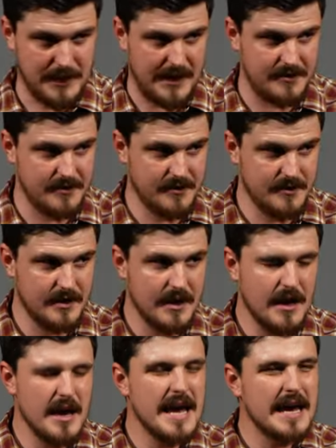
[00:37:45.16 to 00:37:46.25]
blood,
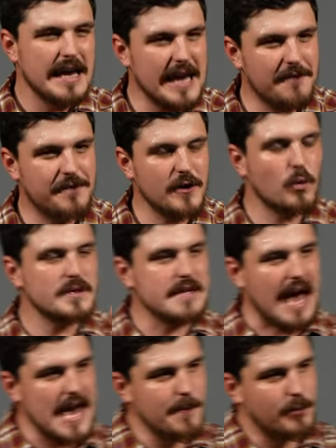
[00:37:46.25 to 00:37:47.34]
if it was
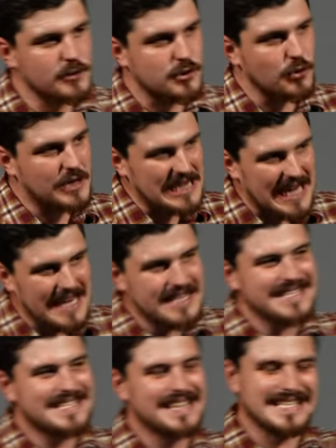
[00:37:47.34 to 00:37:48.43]
able to
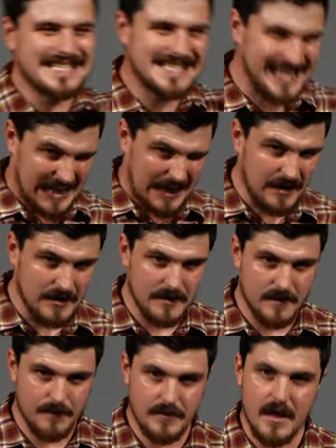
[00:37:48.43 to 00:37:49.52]
cleanse the sinner,
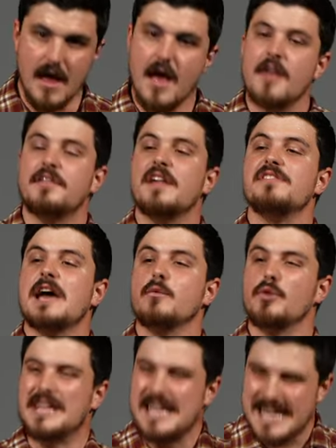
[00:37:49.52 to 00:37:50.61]
then they
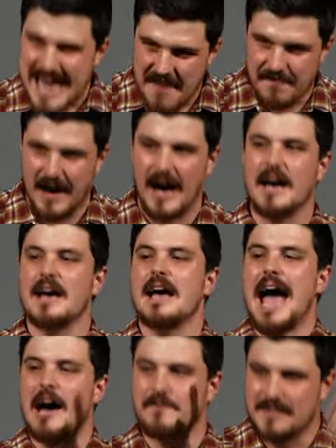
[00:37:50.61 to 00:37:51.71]
would never
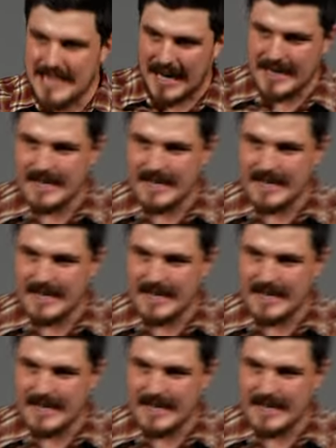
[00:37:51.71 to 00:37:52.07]
have done